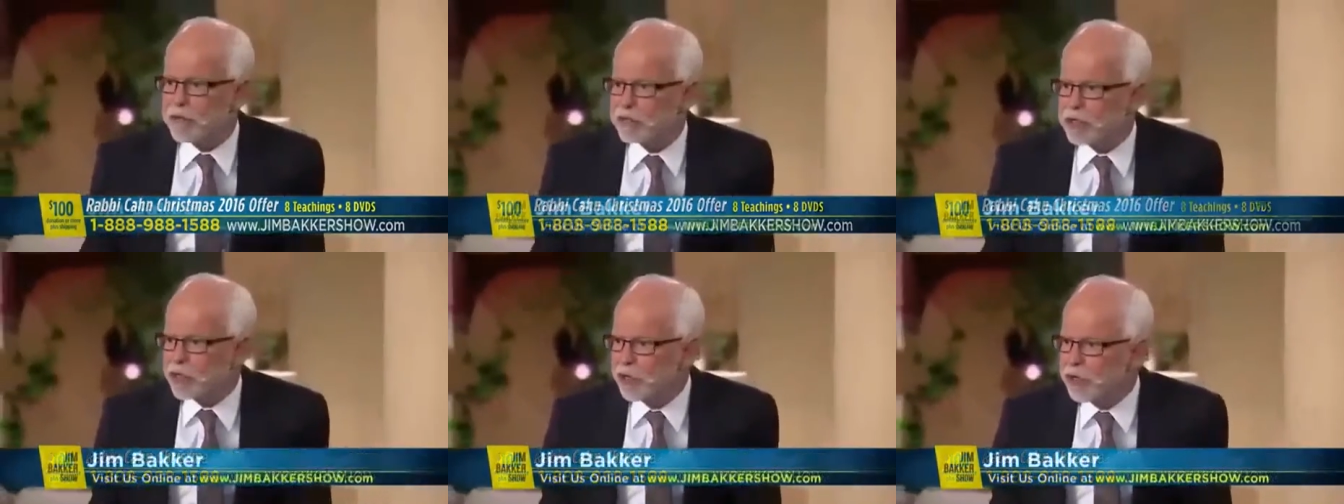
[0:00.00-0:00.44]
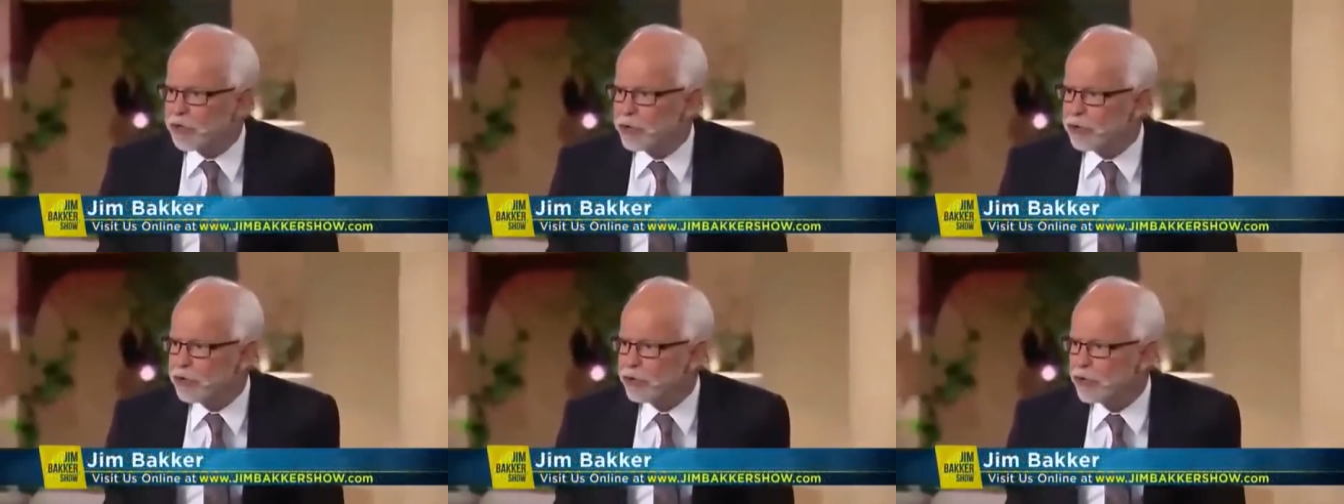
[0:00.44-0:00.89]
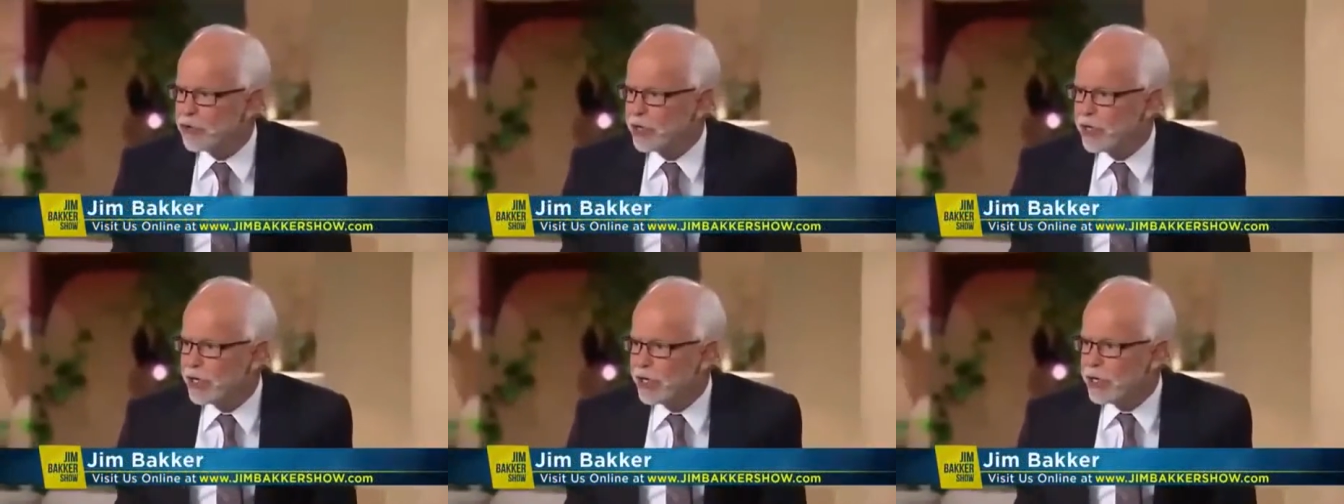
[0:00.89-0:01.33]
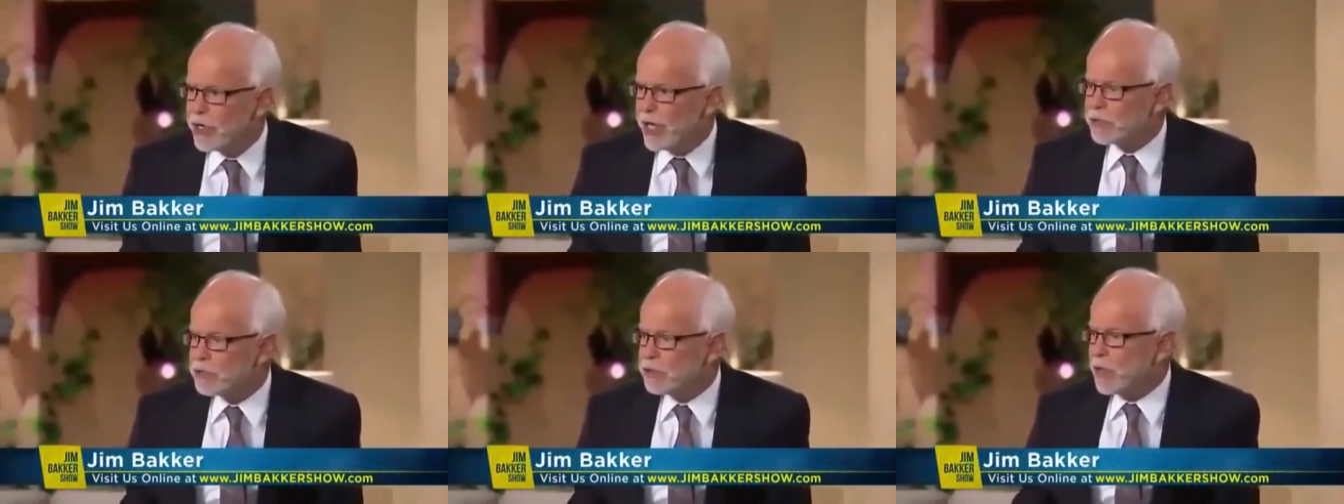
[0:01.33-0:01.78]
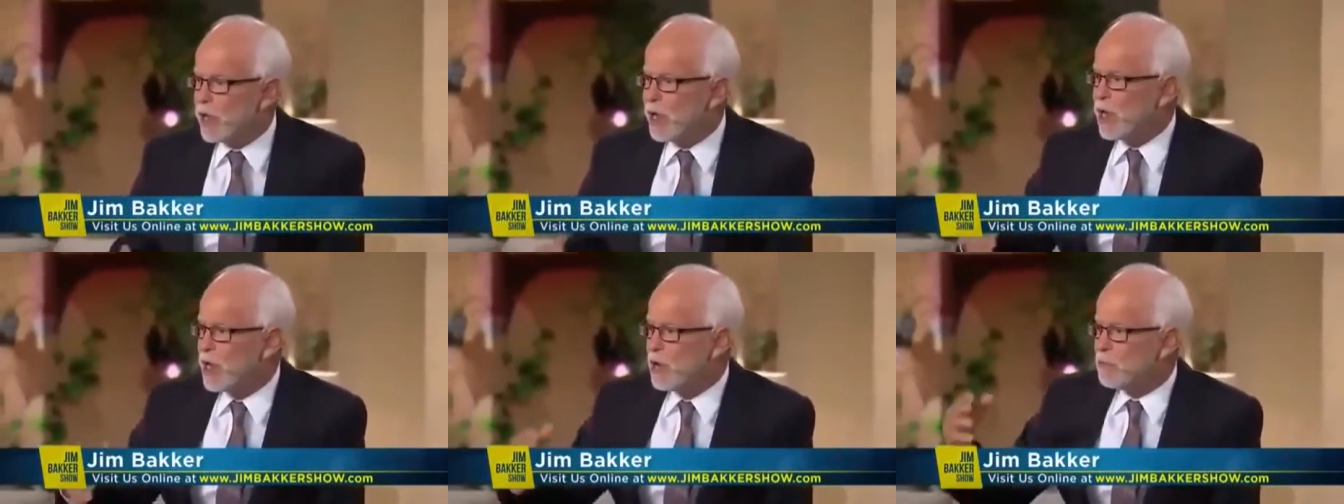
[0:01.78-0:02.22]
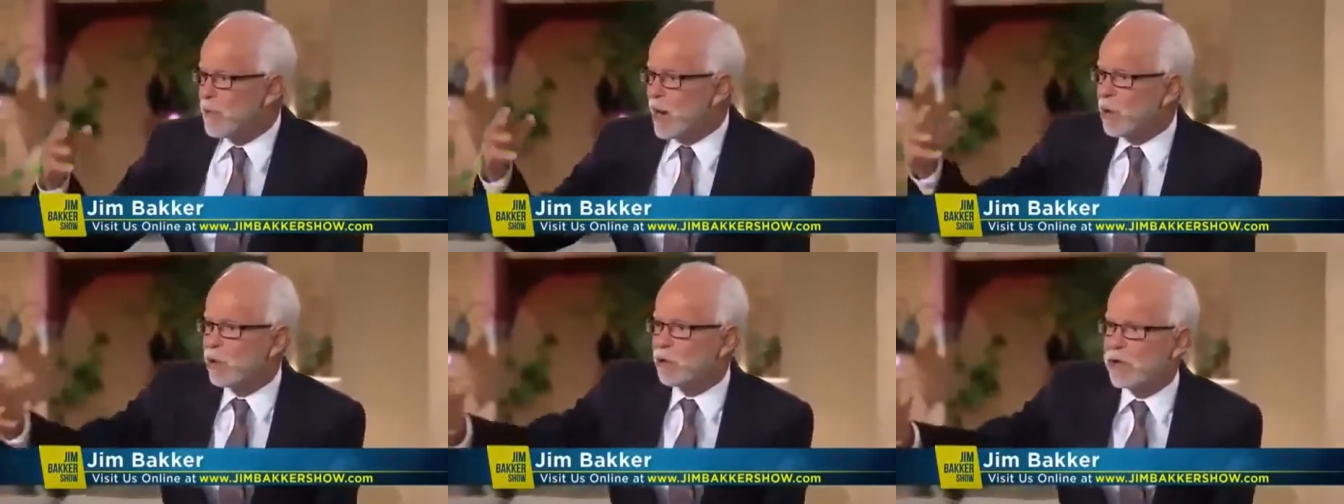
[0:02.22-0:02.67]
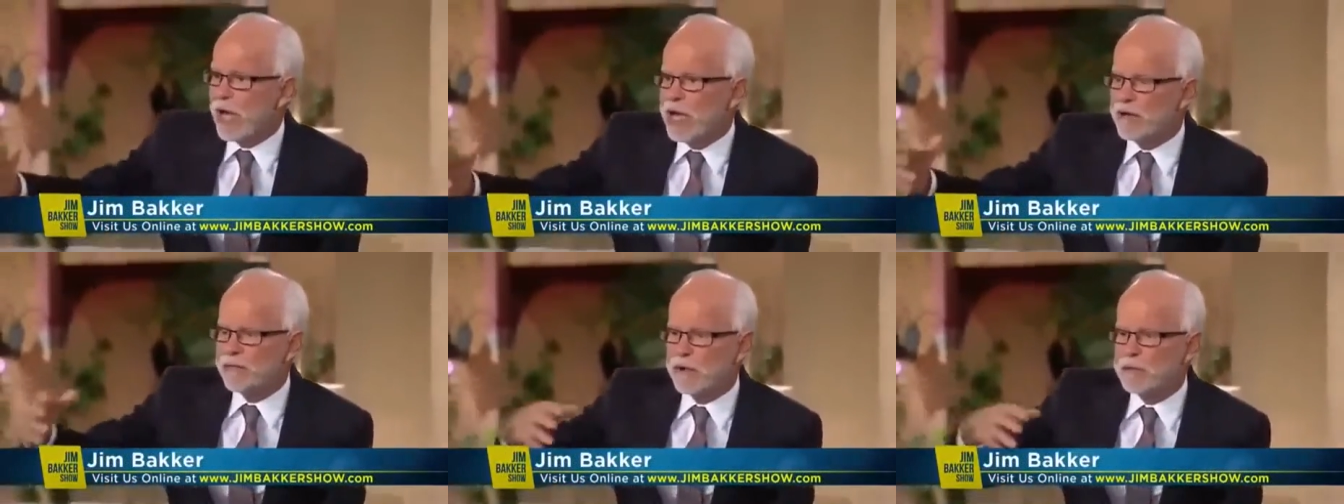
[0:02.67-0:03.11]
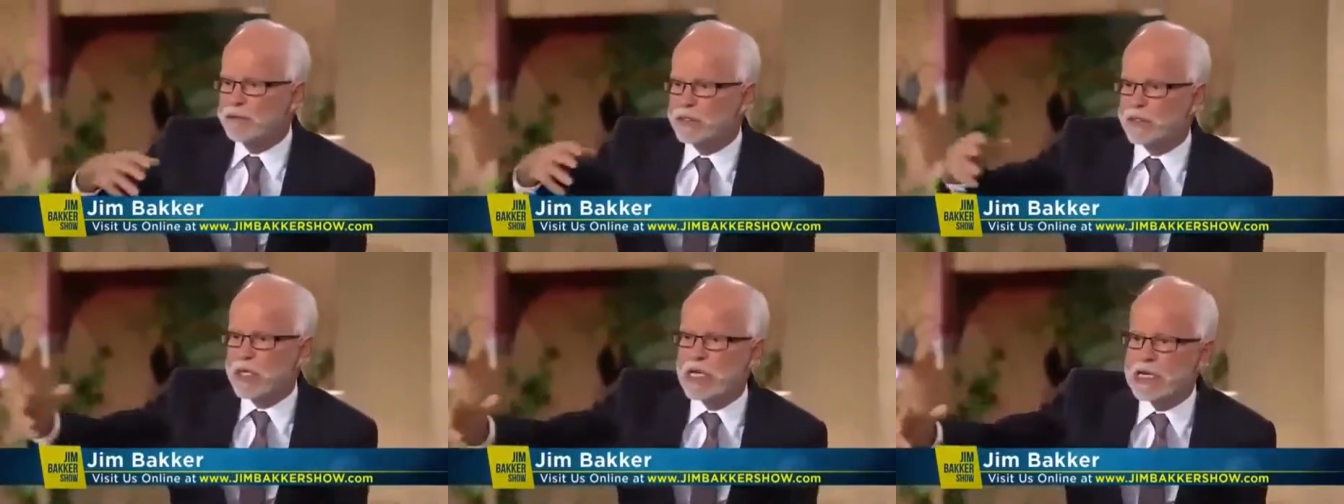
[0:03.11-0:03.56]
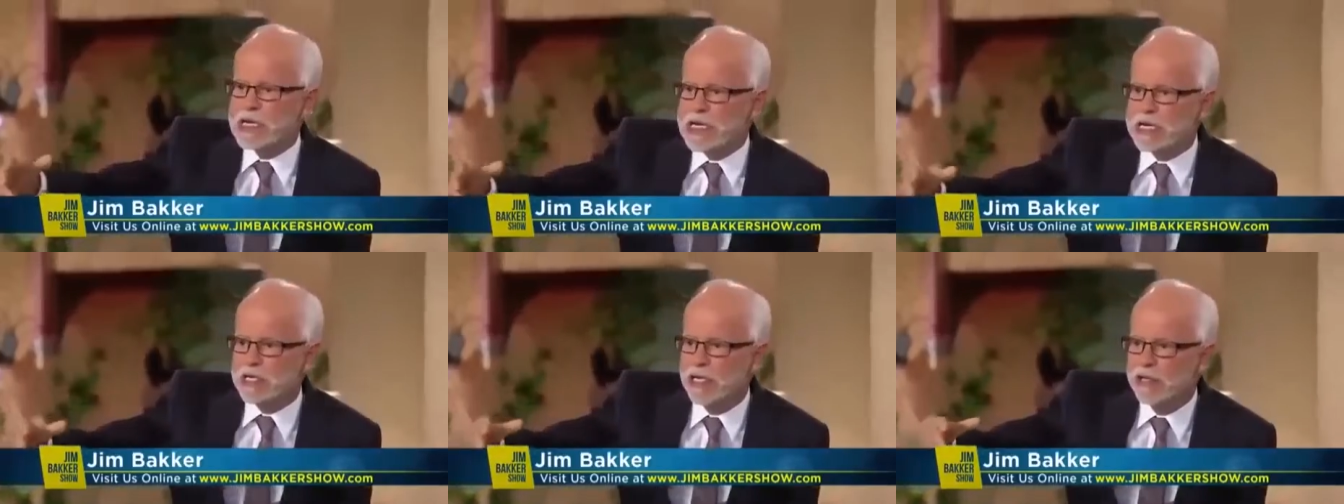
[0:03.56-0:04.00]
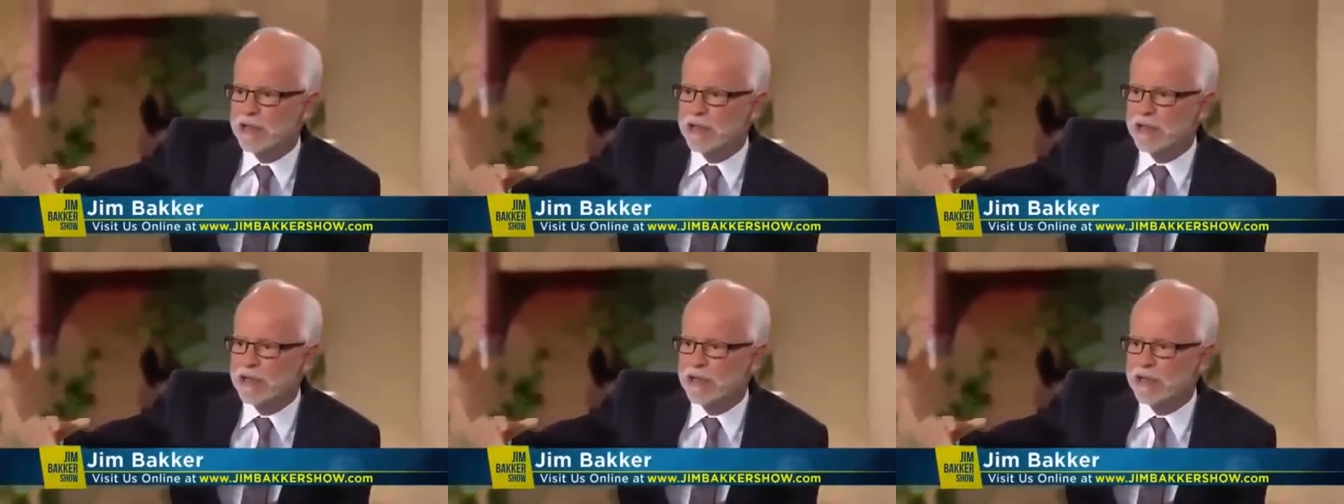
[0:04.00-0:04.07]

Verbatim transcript: of the church. That's my whole life. I've seen it.